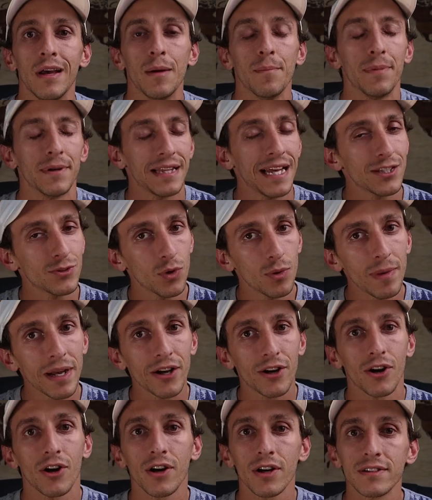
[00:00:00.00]
But that's what my
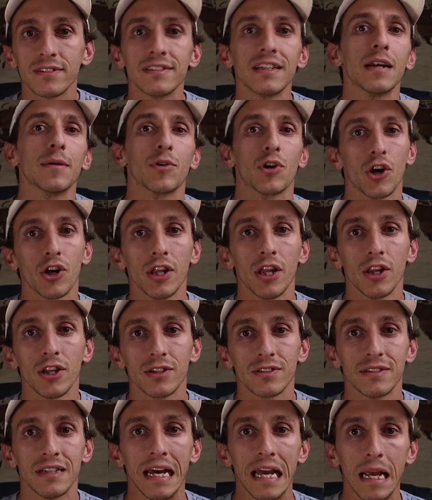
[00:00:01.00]
current setup currently
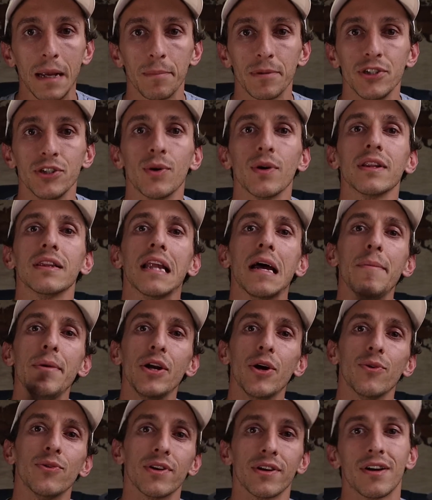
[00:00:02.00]
looks like. But you know what? Let me
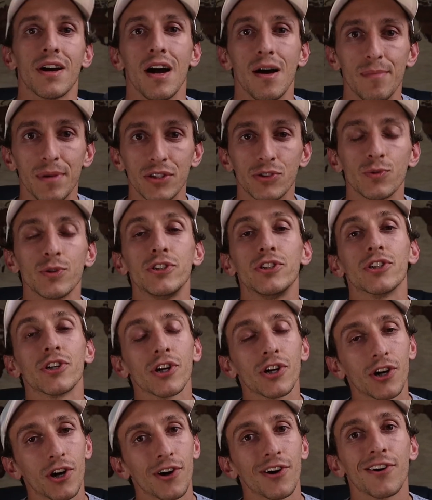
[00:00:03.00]
know in the comments what your
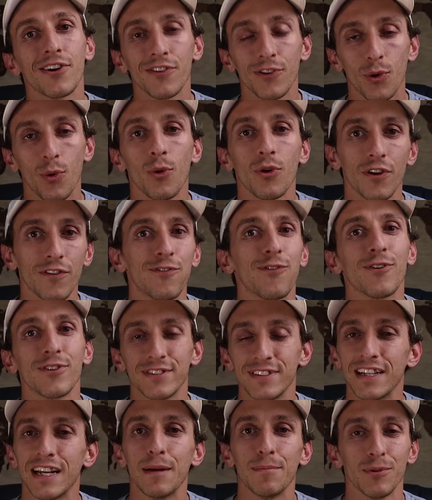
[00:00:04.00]
current quarter four
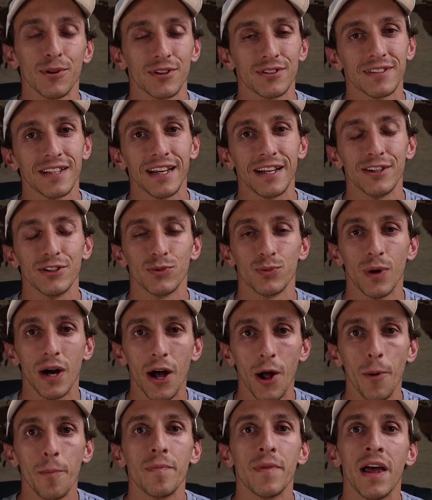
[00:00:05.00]
setup looks like as
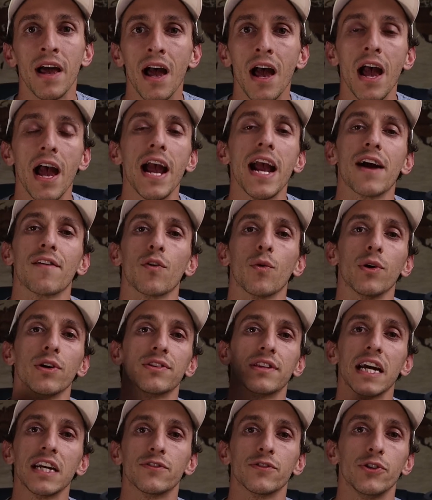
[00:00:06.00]
well. Hey everyone,
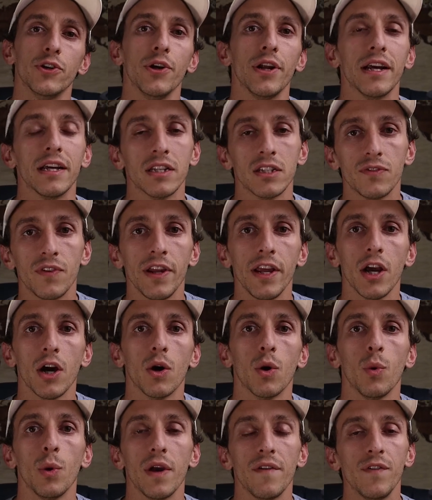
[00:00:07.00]
thanks for tuning in this
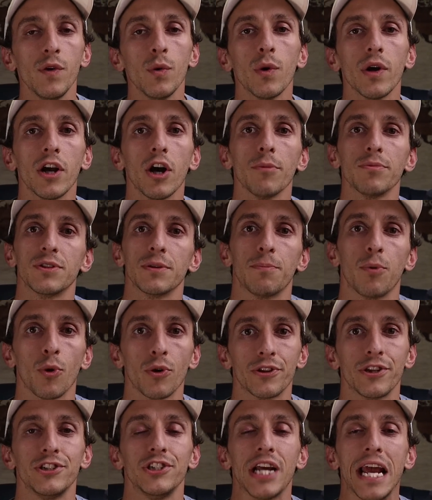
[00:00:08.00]
video. If you want to help
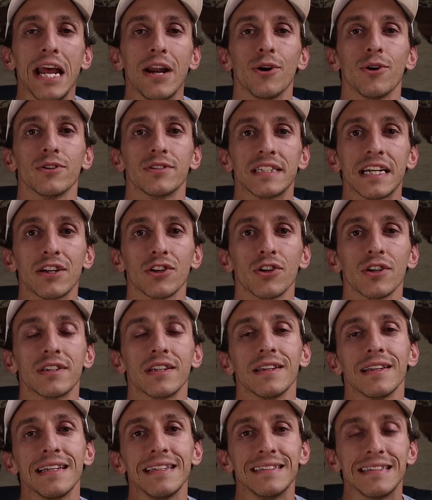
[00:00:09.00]
support the channel, take a look at the
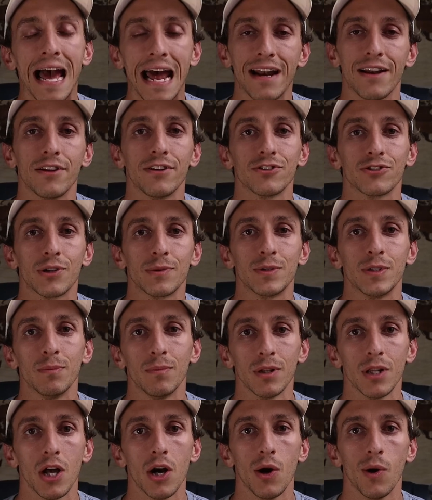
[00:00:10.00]
links down in the description
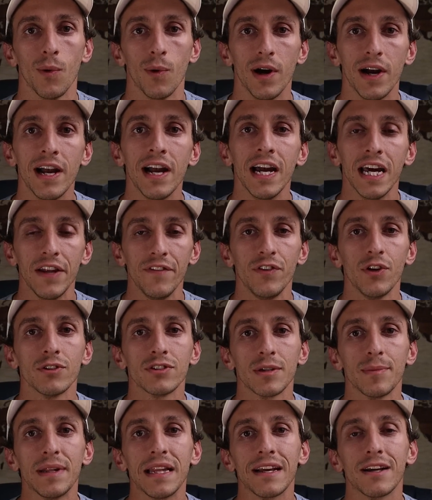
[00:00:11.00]
below. And if you know
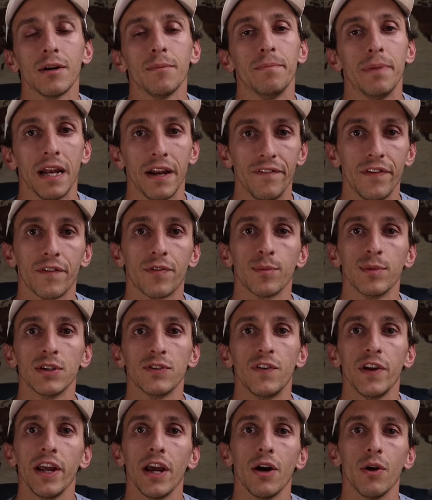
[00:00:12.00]
somebody that could benefit from this
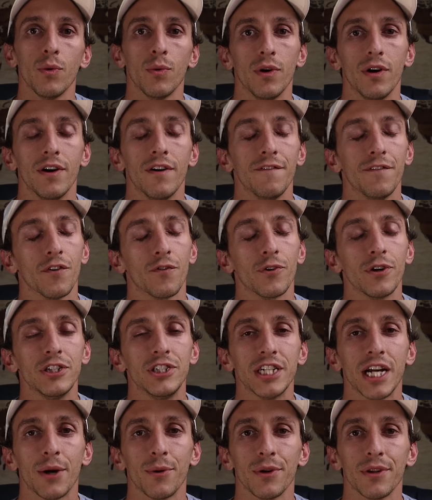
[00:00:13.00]
video, feel free to
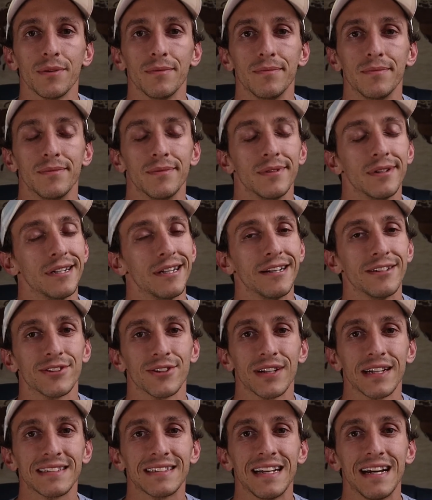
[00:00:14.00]
share with them. Until
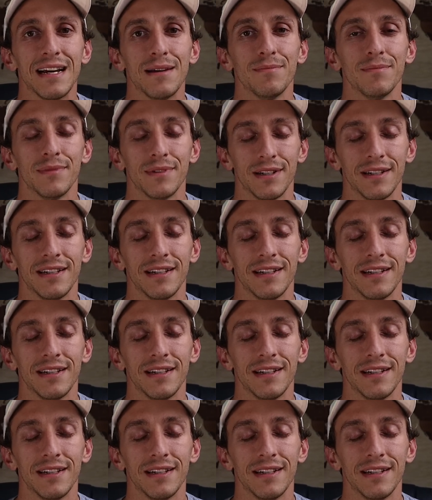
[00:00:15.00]
next time,